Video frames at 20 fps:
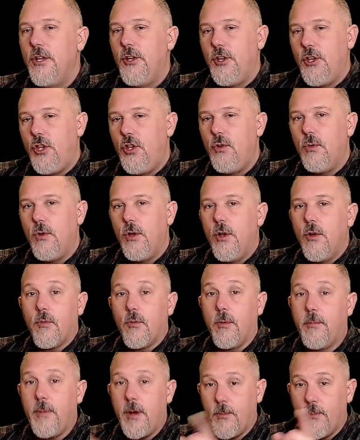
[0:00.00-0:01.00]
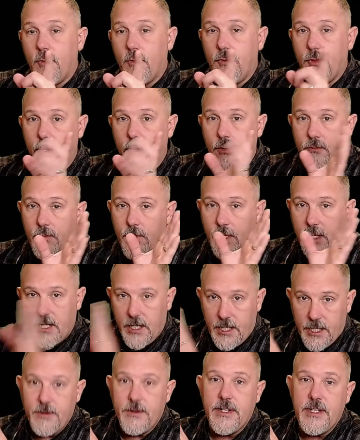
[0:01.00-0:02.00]
You remember the, the
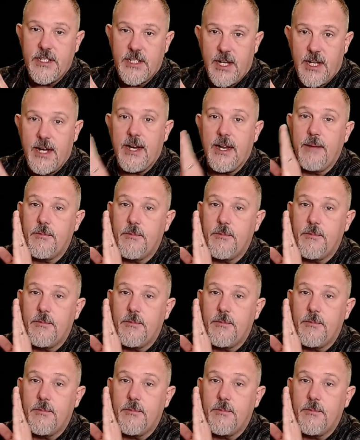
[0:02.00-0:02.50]
clearing time,